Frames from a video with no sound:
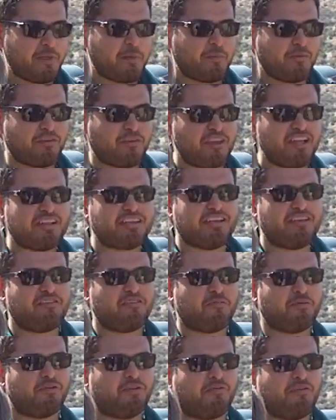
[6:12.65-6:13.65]
People think they
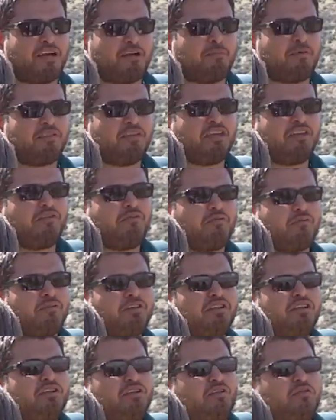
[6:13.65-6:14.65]
know where they're at, but they don't
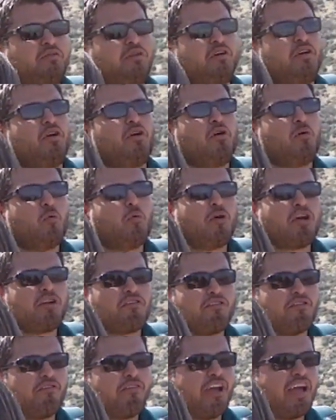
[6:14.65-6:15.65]
really know
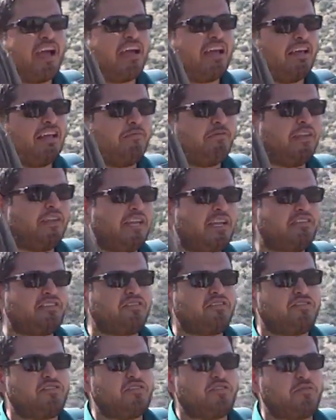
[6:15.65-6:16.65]
where they're at in
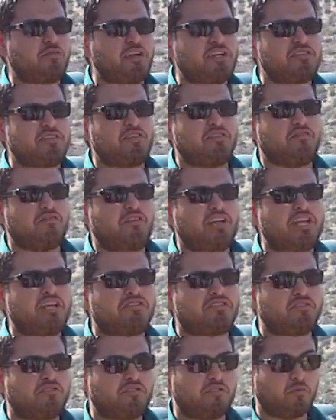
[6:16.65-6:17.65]
relation to the rest of
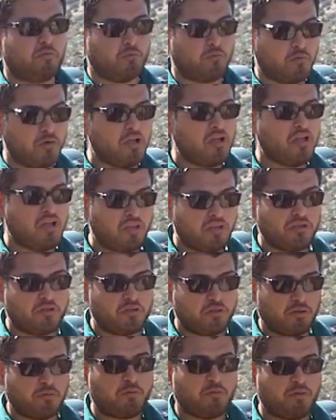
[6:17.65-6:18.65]
nature and the,
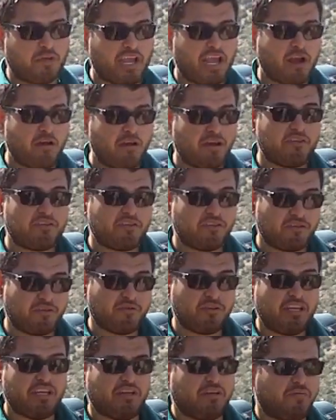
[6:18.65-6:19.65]
the, the area that
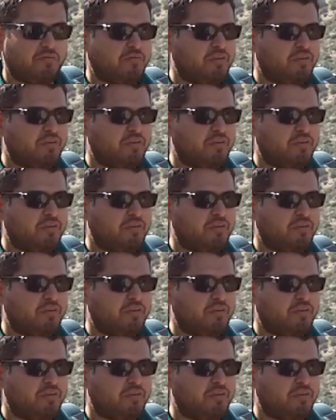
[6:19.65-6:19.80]
they're in.